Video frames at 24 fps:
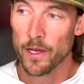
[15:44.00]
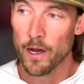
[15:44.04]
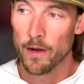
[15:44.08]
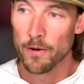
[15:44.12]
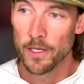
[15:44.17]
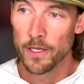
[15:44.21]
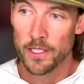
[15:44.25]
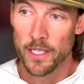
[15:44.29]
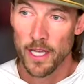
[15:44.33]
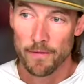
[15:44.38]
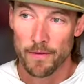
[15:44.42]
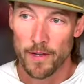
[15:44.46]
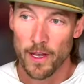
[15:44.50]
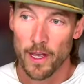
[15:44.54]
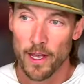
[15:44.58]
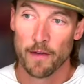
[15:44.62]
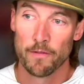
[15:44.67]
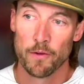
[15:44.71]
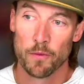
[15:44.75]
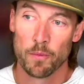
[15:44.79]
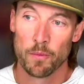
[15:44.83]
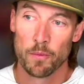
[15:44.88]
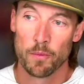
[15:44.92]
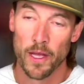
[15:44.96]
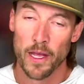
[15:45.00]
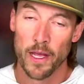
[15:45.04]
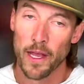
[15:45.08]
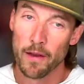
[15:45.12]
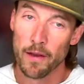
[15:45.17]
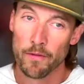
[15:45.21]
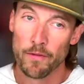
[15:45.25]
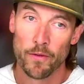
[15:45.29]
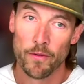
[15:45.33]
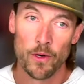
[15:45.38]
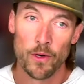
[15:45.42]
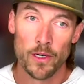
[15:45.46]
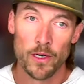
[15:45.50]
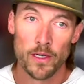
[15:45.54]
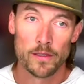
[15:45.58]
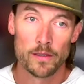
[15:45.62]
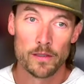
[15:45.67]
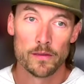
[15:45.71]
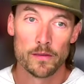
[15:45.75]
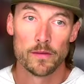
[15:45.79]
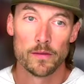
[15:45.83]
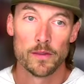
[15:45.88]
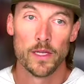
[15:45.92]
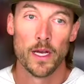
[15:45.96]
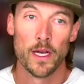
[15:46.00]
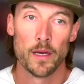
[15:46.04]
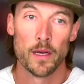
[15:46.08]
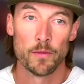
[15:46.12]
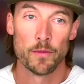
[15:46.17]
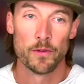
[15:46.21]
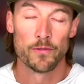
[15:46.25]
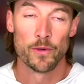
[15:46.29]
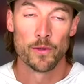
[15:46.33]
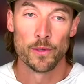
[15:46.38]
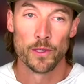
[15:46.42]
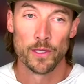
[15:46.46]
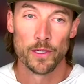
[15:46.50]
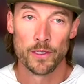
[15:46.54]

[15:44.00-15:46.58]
always have to have a plan for it before we're